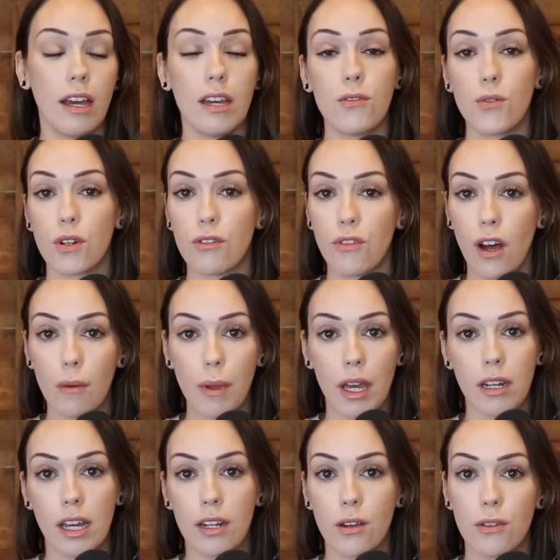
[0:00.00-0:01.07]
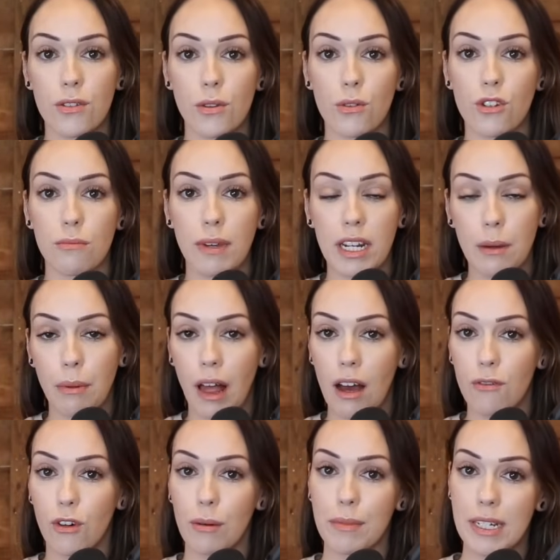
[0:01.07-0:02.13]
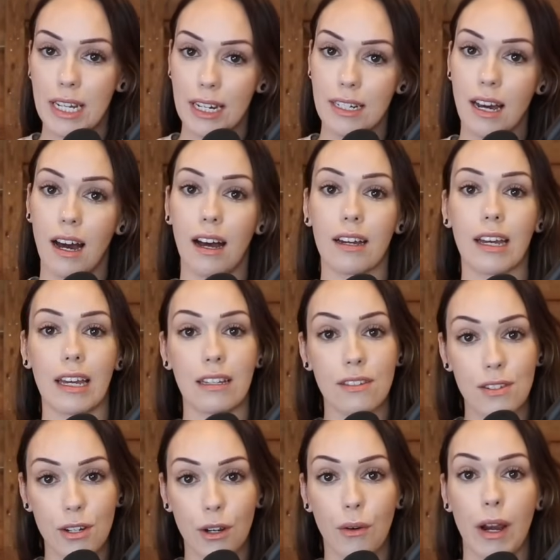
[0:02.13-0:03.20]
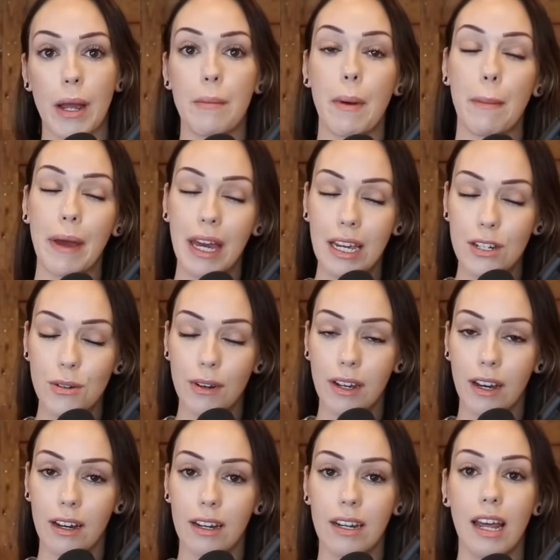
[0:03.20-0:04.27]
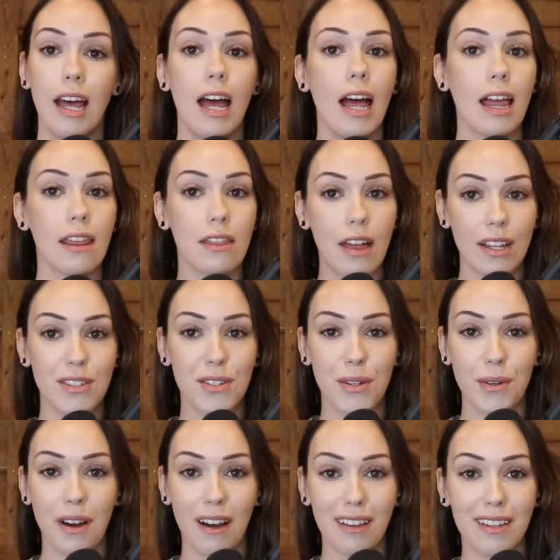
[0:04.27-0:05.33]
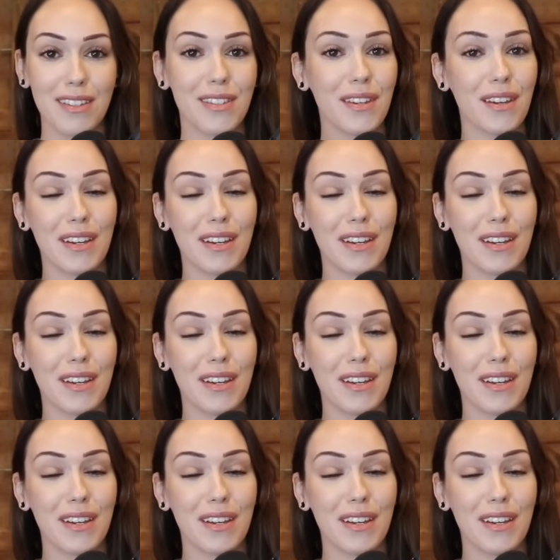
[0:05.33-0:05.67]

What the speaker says: If you wanna follow me on any other social media platform, TikTok, Instagram, Patreon, that's $2.